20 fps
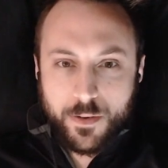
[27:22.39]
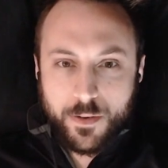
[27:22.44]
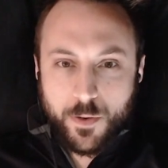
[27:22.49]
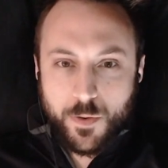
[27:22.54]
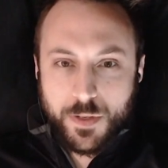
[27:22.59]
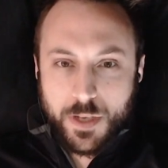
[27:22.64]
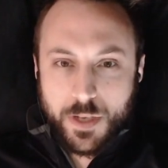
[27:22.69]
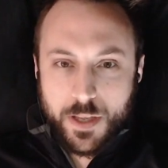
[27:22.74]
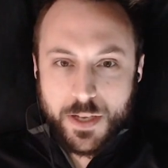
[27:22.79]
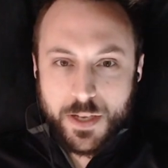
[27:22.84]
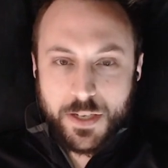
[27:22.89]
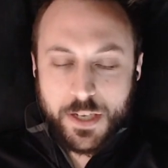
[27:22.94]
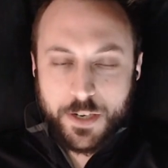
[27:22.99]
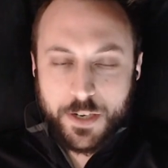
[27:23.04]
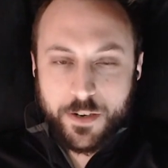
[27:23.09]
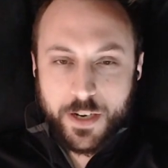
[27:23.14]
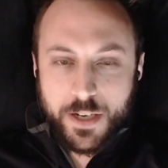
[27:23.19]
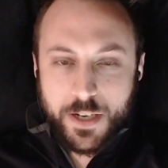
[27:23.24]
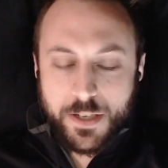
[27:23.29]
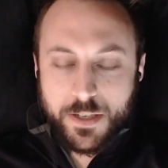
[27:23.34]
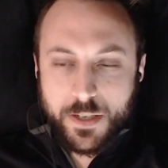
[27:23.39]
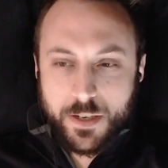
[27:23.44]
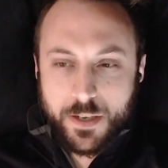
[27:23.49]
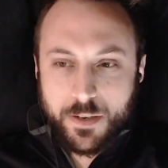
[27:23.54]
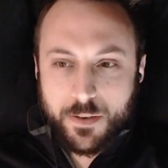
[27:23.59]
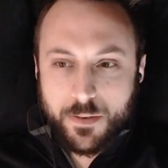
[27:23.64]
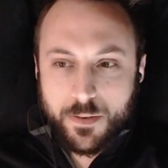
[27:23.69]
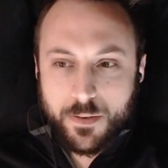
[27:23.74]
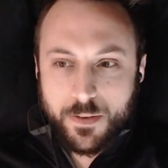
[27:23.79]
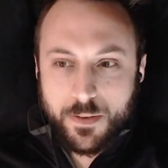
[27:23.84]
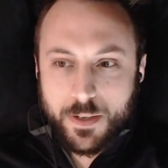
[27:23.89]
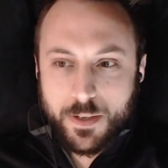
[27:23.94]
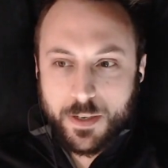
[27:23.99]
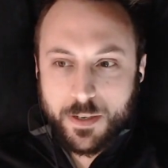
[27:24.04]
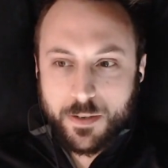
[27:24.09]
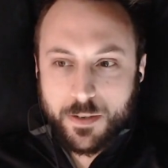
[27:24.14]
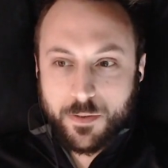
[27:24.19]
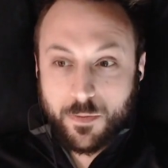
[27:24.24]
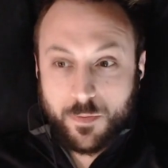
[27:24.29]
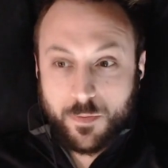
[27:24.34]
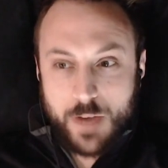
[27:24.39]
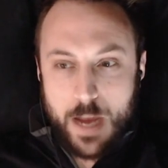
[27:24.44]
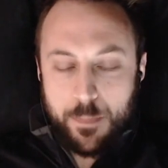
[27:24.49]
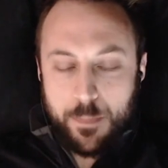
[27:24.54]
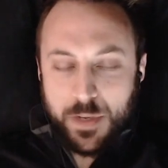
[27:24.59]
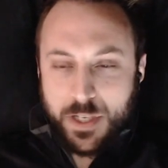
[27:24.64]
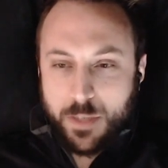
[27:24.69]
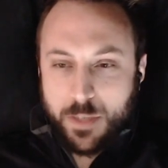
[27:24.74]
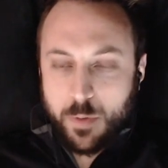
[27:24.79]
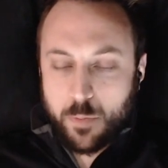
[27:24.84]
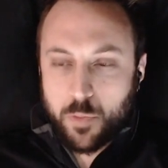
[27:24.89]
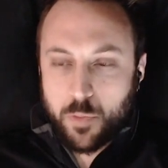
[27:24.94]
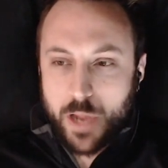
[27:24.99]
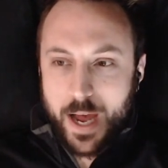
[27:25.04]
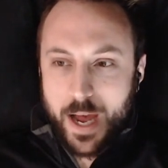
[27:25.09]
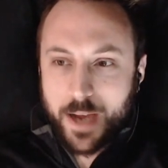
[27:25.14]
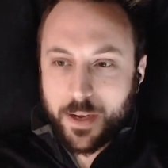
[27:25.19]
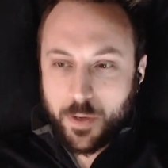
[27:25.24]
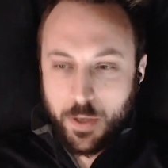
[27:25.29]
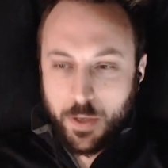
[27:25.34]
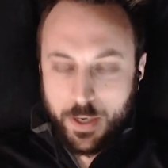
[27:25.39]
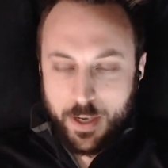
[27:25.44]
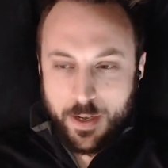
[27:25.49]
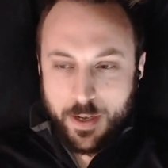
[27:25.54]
who's in the series and happens to be black,